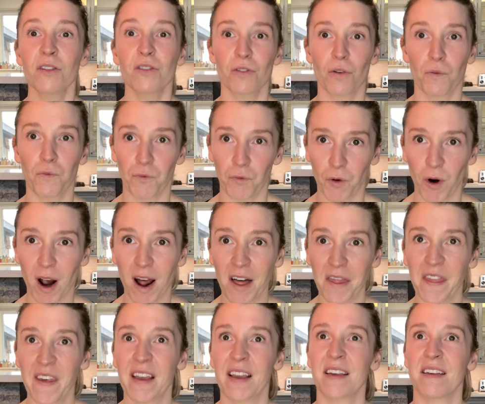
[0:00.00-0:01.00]
So
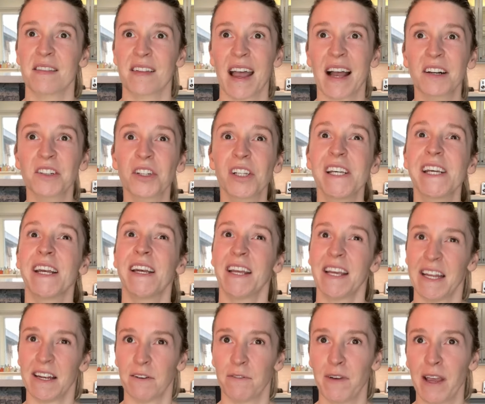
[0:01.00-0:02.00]
frothing is actually an
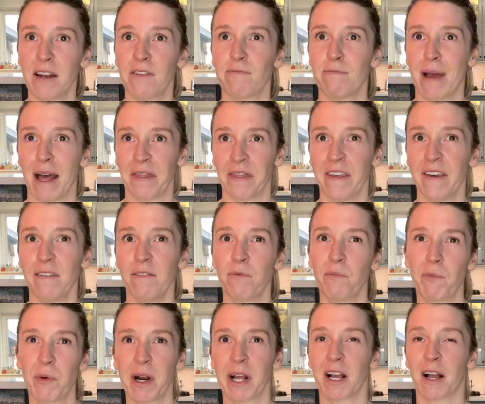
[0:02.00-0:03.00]
innovative method
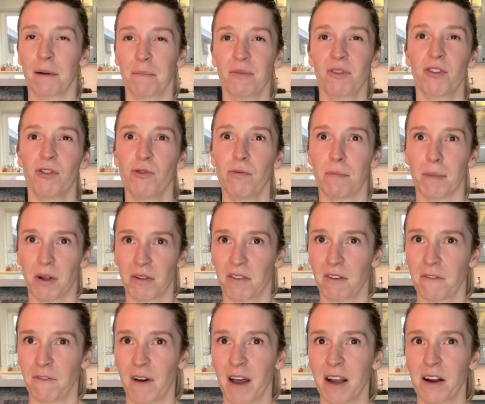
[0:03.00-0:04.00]
when it comes to
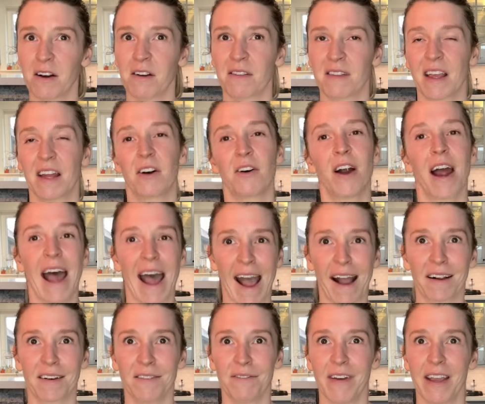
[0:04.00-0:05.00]
emulsifiers that are
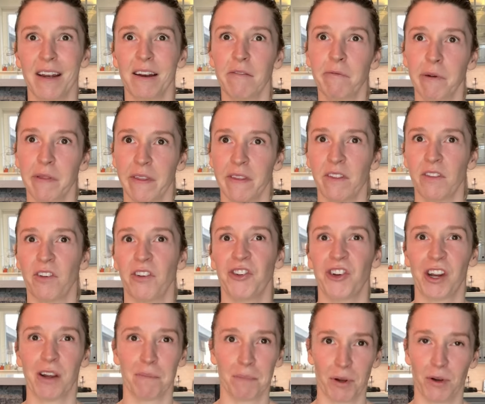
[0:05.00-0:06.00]
activated within the
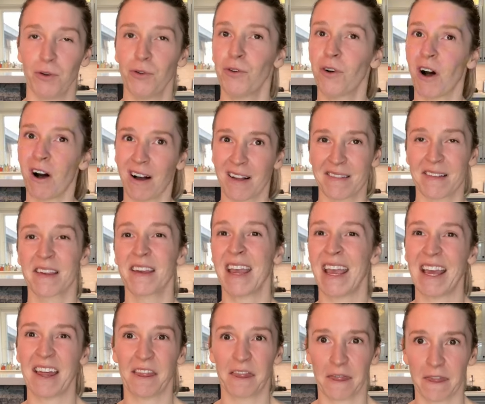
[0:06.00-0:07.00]
shampoo, causing
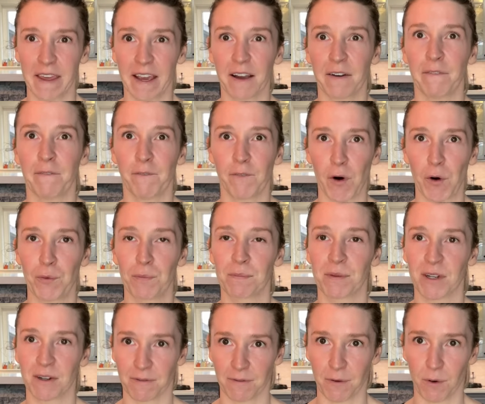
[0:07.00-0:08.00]
a thick foam
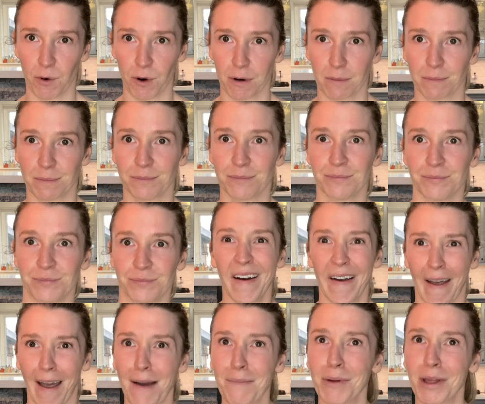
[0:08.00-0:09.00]
to form.
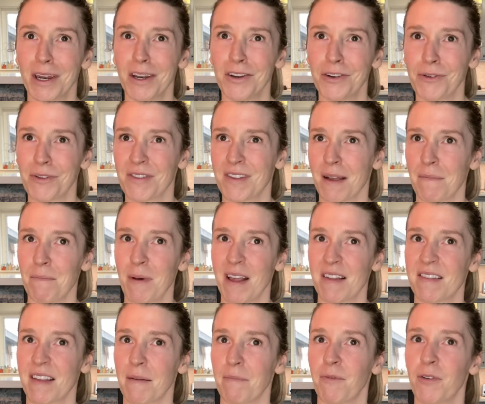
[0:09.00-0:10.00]
I'm gonna do a
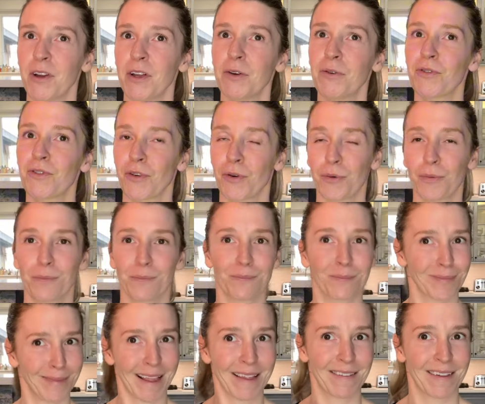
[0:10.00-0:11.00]
step-by-step for you, so
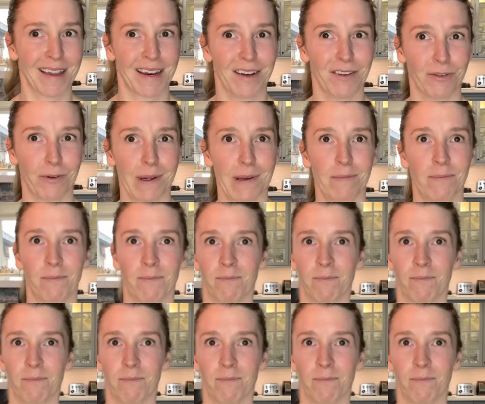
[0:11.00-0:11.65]
let's get into it.